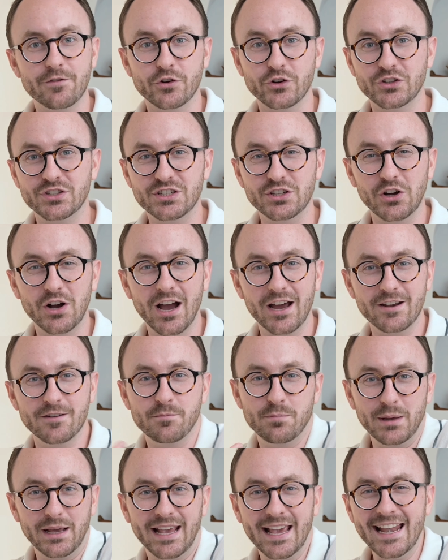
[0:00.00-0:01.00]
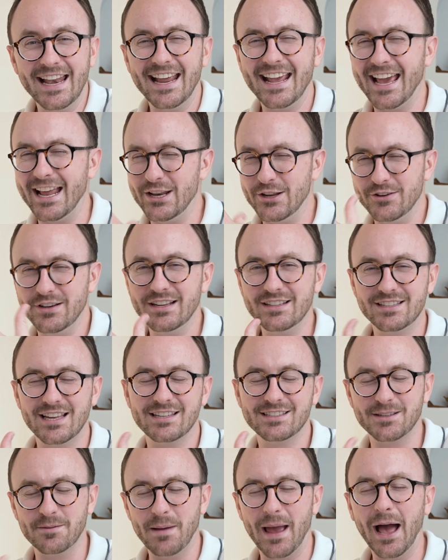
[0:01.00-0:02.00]
If you're still kind of beginning and you need
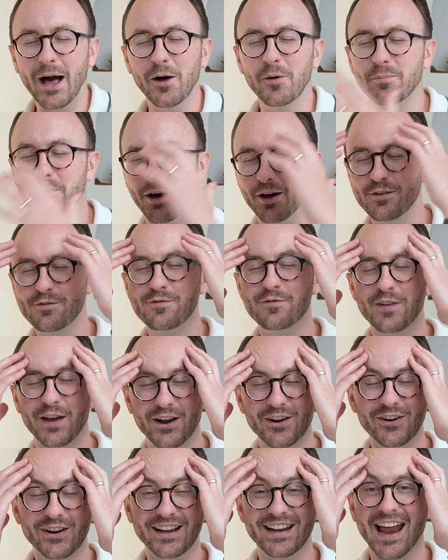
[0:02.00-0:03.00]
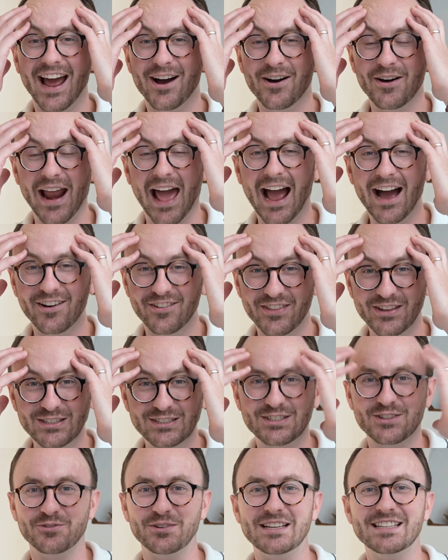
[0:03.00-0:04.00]
some help on figuring out how
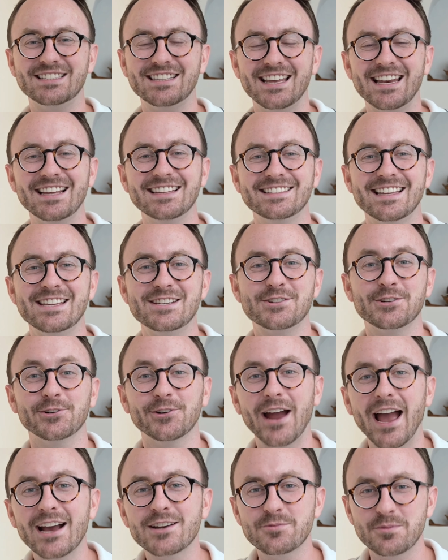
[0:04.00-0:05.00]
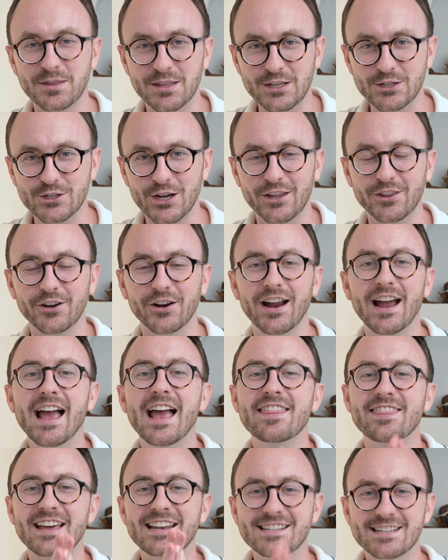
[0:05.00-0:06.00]
these three settings interact with each other,
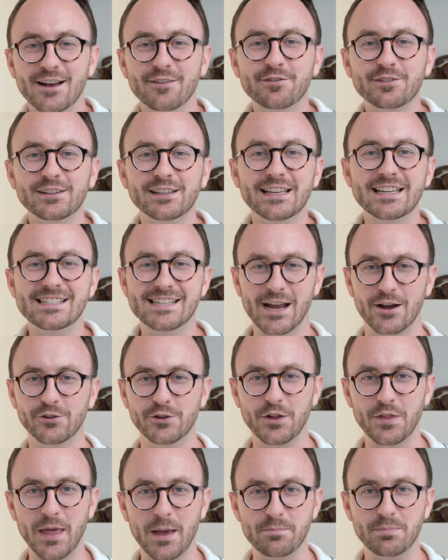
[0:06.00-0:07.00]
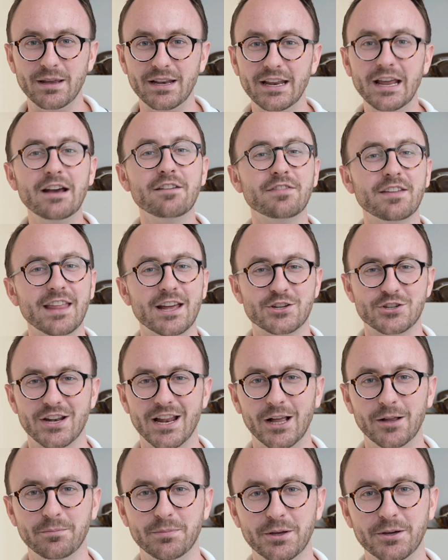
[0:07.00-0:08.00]
then definitely download that PDF and that should
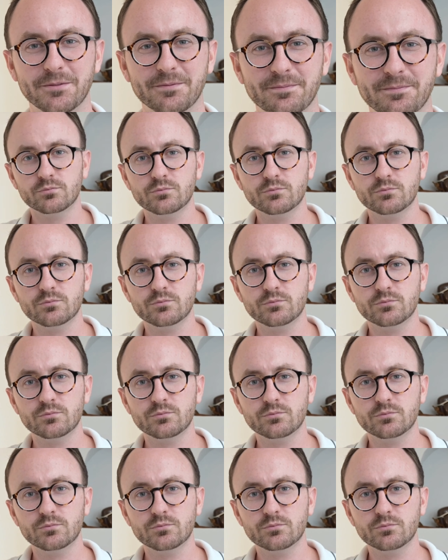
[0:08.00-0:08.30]
help you.